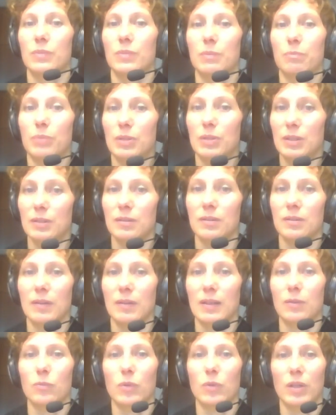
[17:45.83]

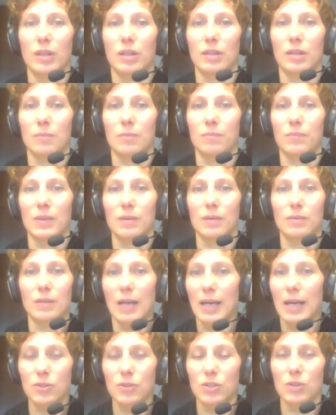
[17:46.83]
partnering with
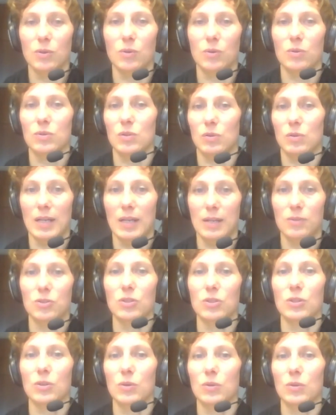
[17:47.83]
IGOs or
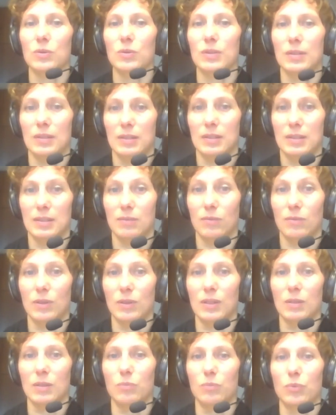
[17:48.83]
NGOs is
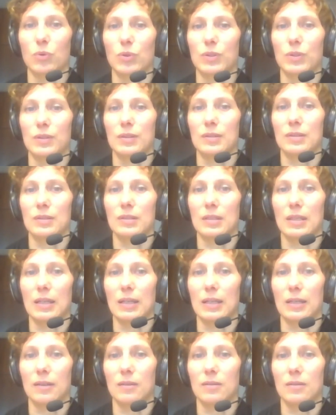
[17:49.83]
very important,
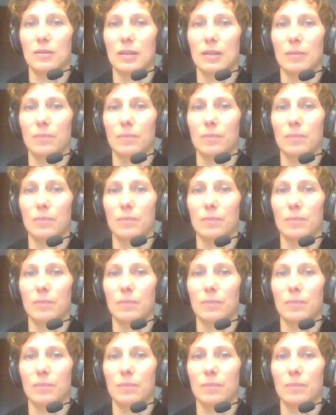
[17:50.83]
and